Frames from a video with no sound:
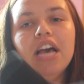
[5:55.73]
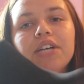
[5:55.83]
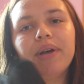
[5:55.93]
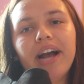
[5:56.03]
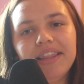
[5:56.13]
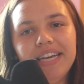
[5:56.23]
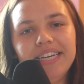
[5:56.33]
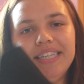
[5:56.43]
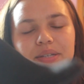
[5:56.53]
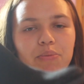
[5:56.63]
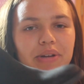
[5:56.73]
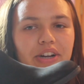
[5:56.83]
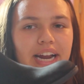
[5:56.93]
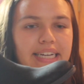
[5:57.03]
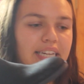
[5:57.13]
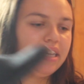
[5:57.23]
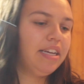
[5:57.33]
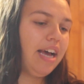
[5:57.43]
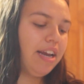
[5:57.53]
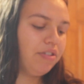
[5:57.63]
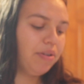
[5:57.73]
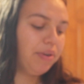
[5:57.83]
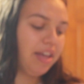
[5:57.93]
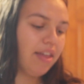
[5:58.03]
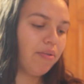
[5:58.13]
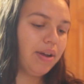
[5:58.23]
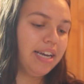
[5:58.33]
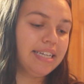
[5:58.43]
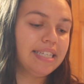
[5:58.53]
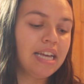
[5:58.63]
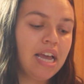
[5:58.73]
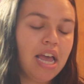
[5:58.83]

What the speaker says: So I got these will be great. I don't know where the other one is.